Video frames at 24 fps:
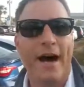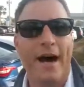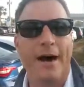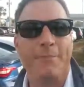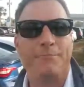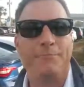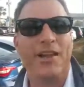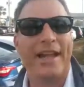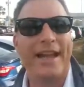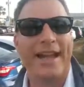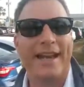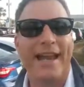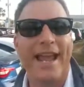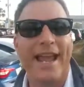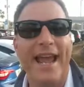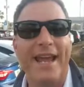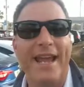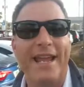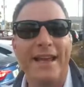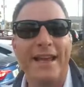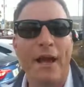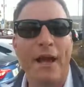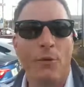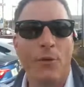Plan
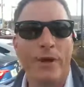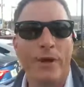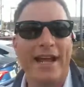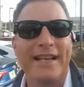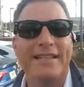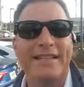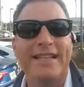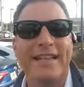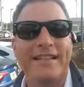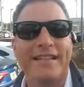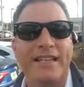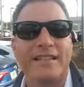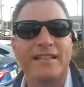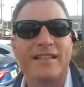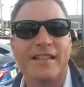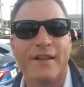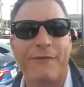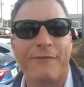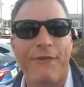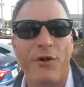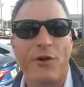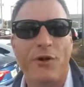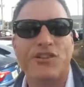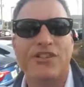A, when I did this the
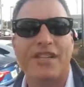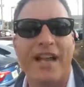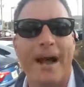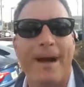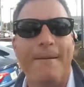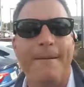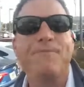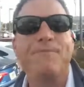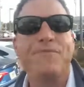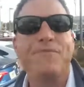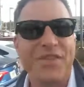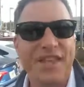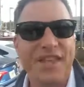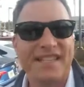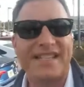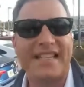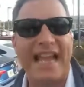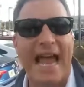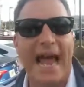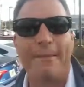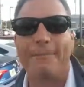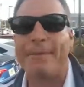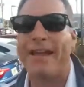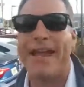first time, this
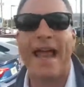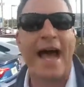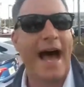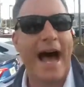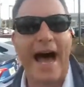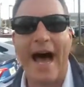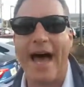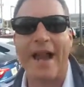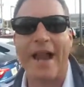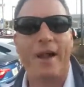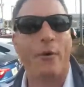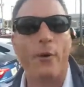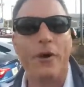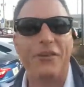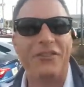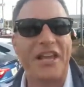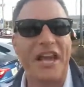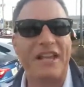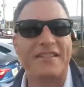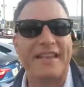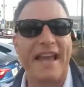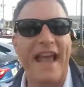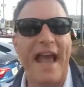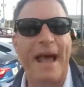happened. I don't want
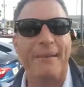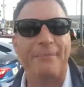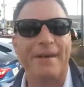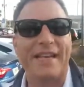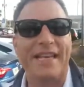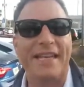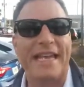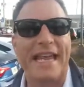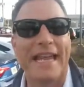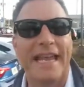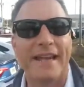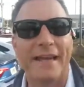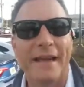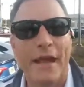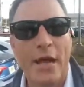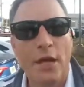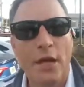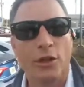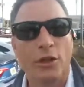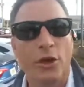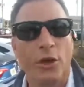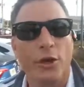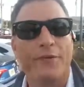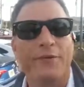that to happen again.
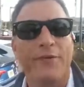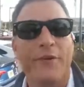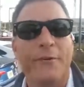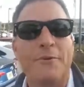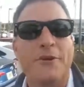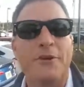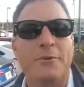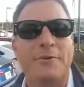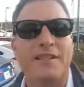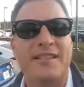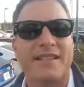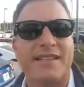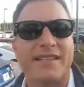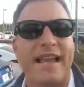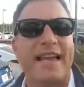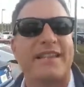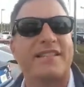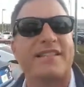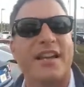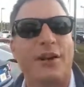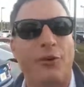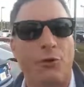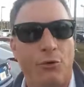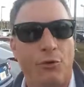Learn from your
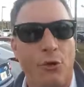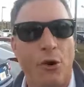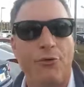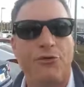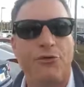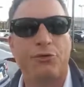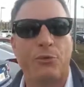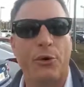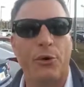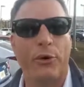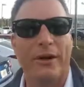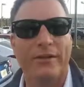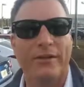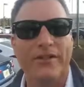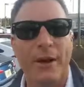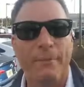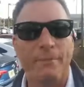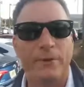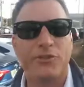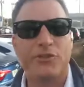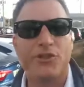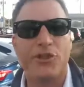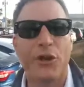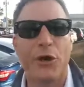mistakes and grow through it.
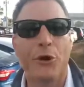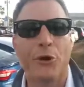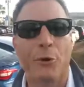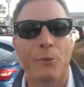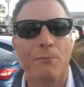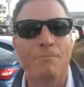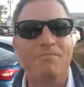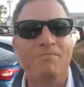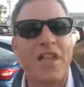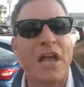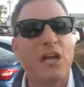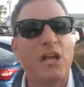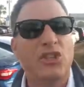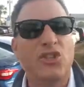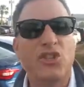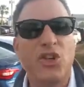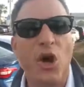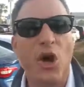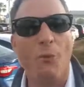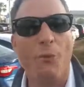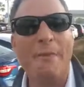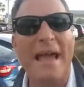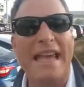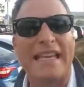Number 2,
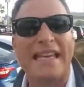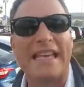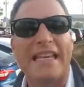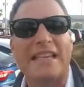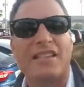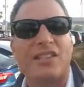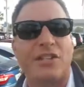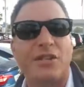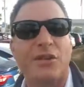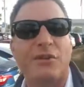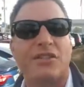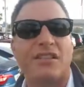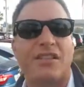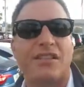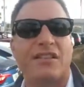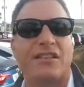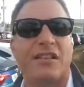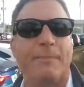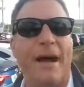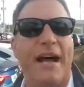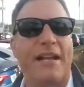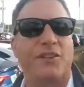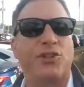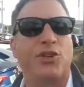don't make excuses
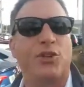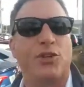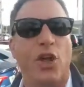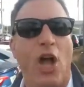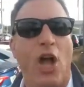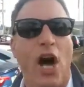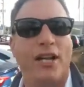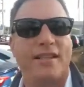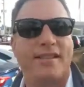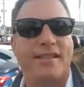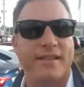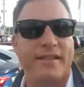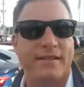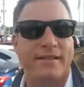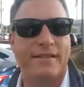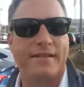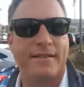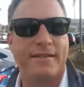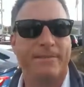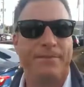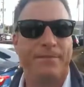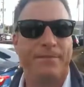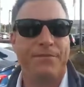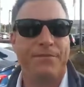about your losses.
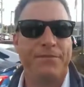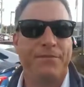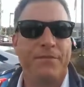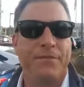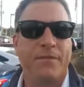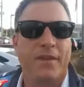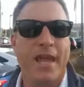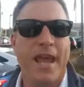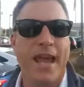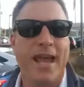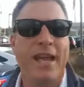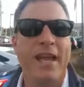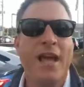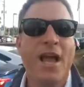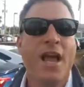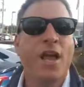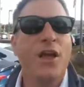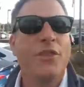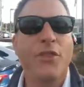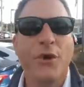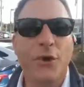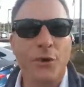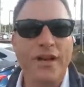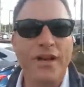Okay?
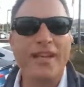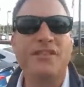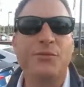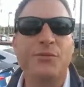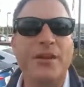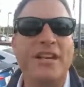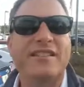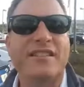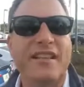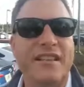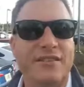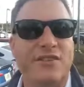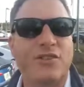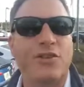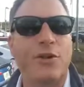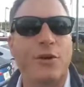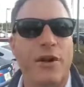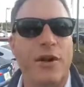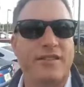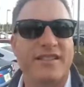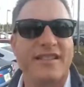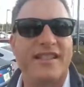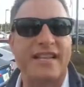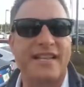There is reasons you're
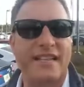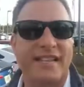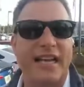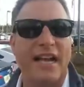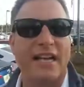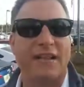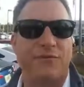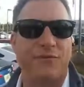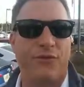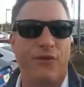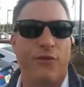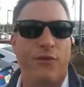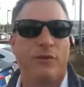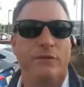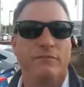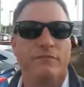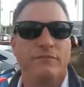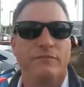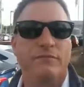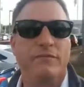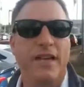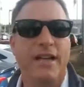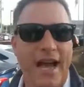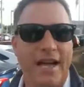unsuccessful.
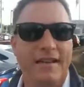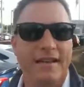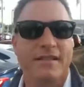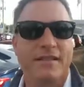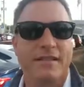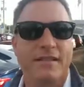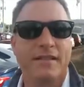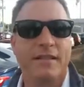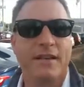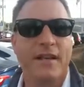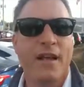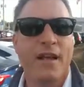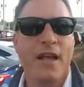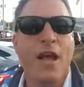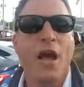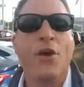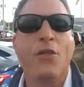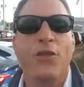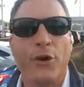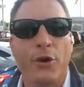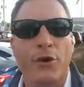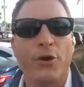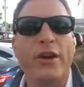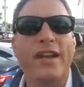Yes.
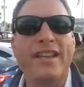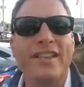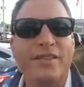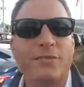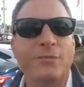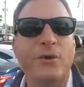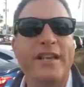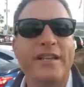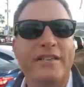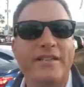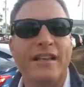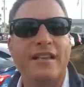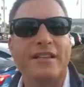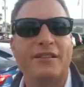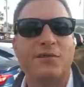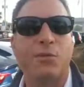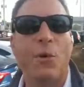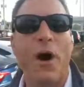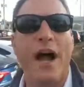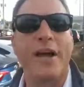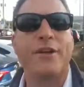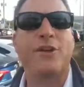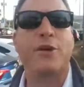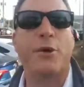There is reasons
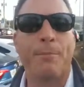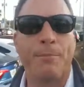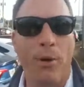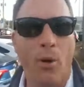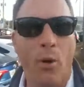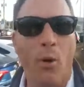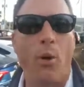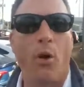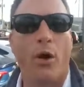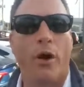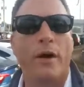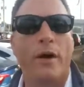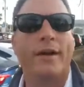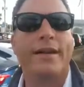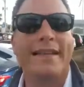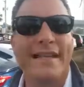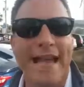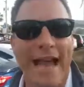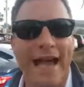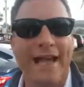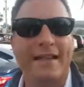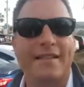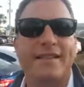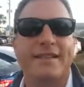why you're poor.
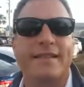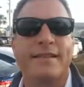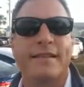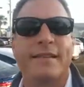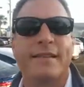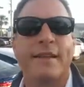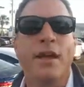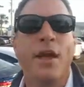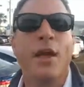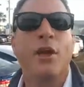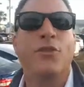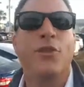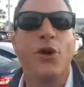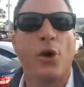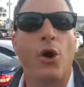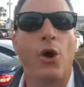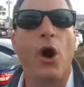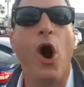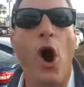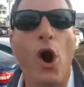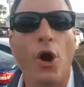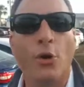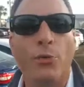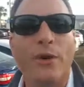Yes. There
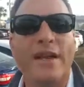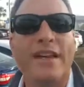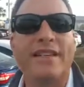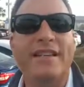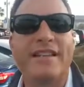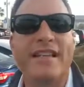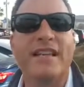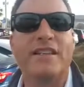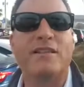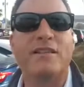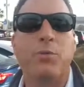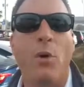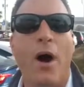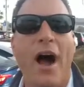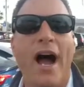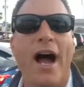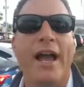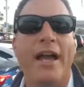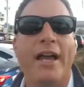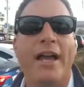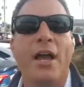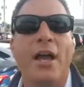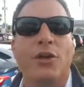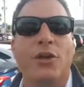are reasons
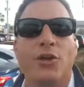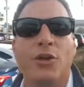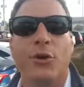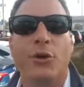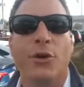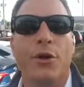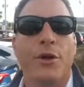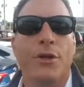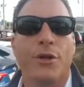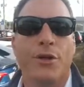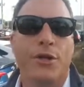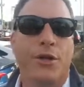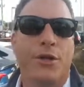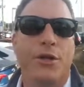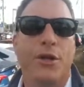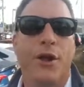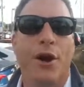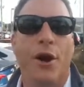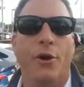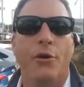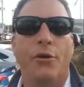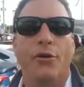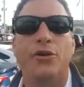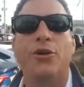why
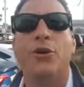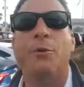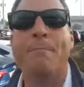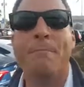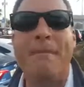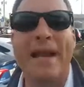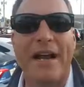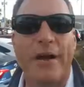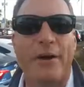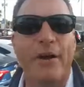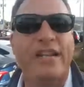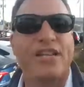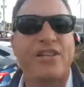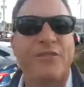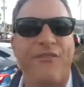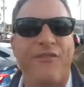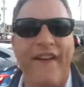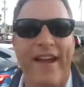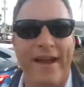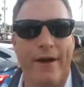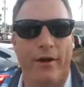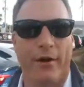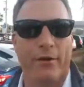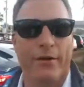your marriage
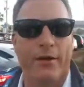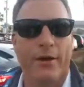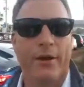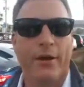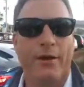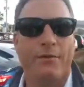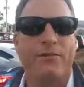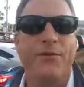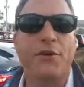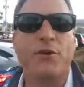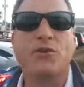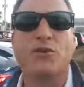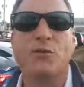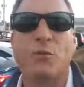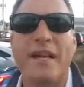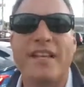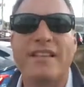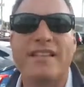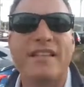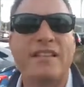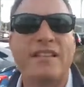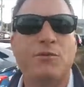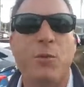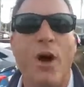failed. There's
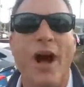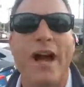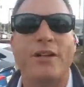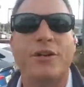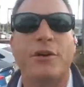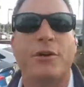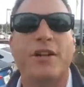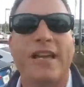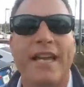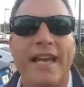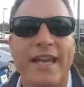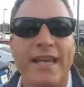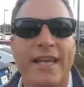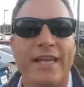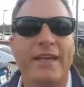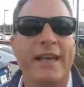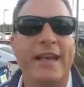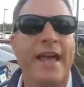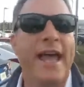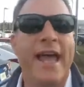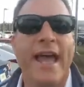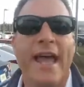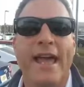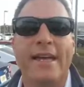reasons why your kid
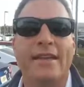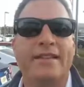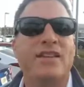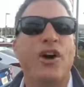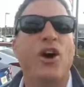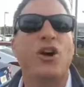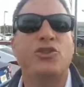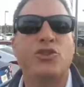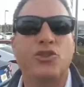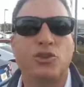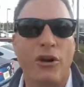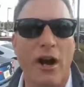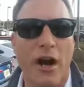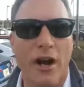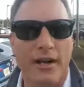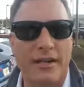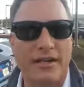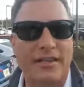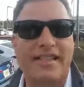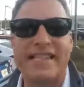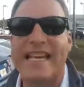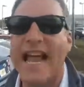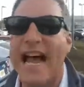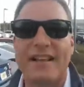is on
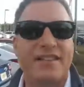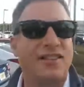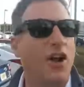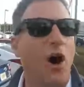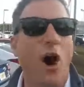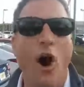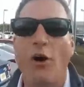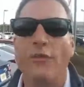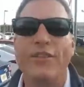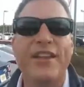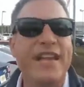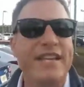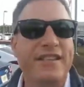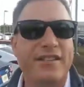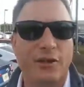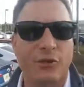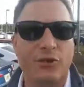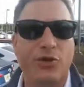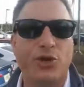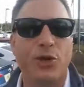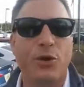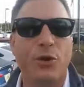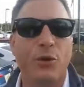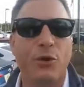drugs. Yes, all these are
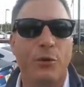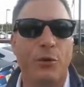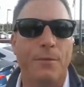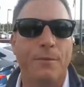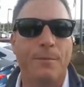true.